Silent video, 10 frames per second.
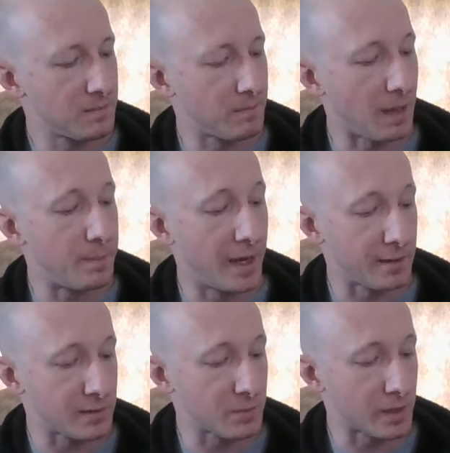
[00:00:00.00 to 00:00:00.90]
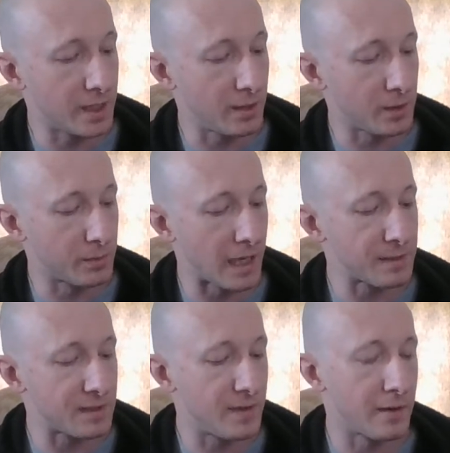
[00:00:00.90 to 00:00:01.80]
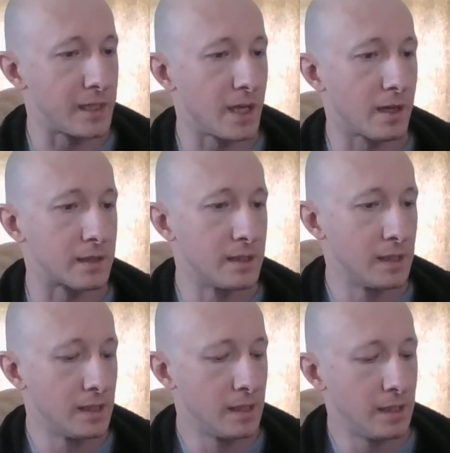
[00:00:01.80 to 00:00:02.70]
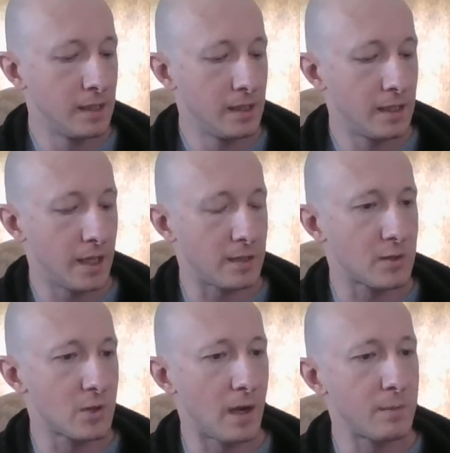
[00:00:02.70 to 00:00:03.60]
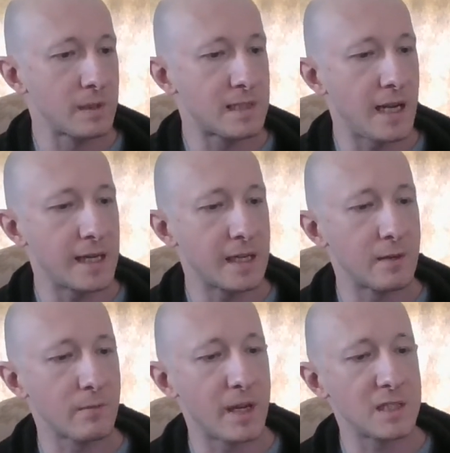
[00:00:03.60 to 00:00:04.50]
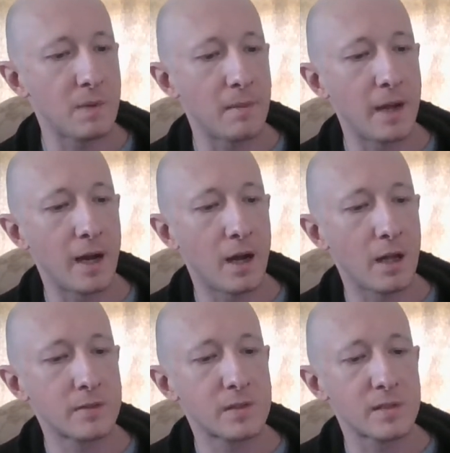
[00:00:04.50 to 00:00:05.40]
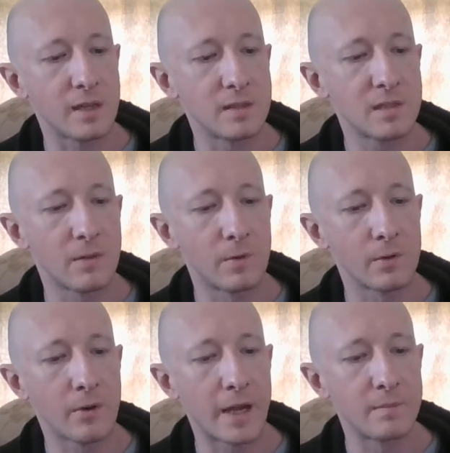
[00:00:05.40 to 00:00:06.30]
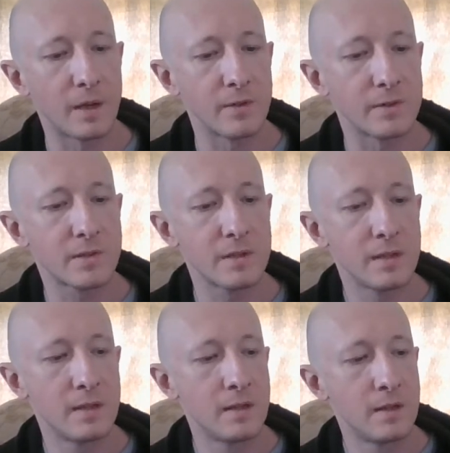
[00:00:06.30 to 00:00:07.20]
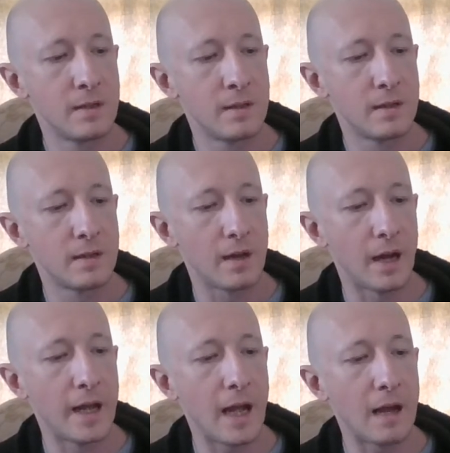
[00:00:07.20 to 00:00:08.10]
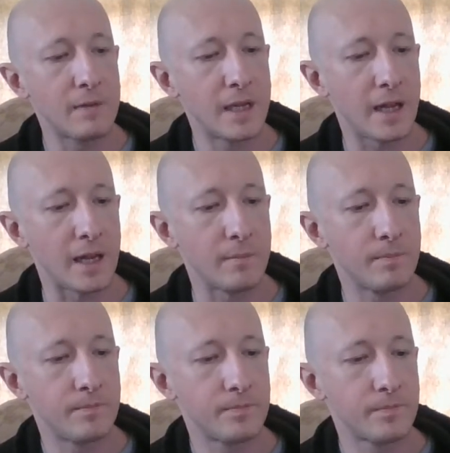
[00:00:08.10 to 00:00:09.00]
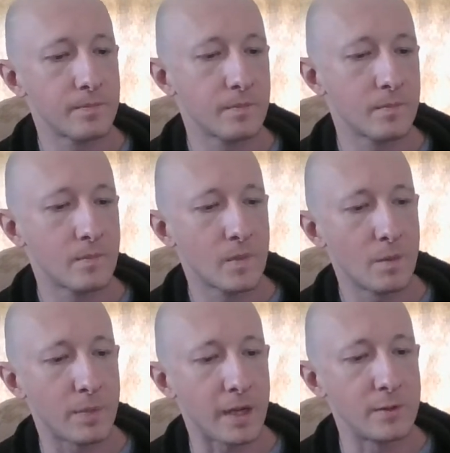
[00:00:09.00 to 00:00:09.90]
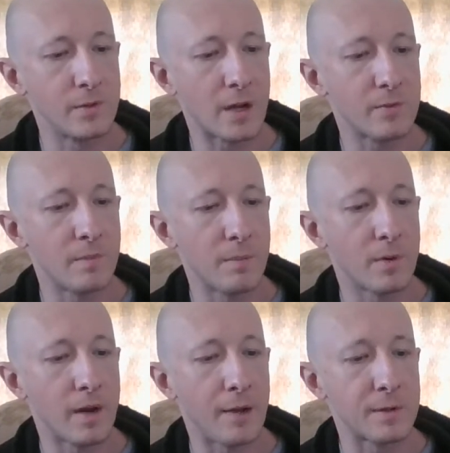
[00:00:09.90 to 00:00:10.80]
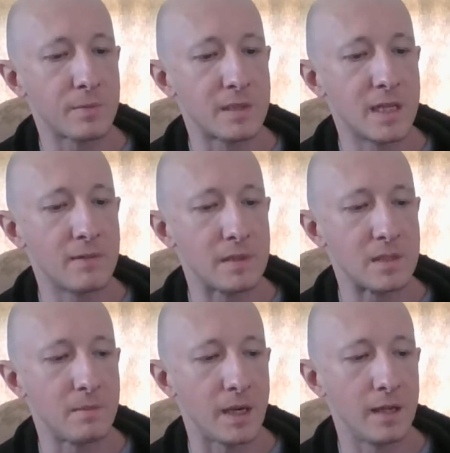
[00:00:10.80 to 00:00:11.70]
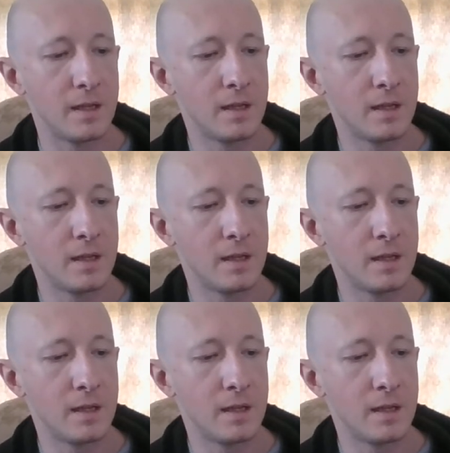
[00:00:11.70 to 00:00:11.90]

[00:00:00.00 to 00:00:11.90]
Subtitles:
My parents were killed when I was very young, and so I was taken and raised by my aunts and several grandmothers. I have a name, but I do not remember how it was given to me.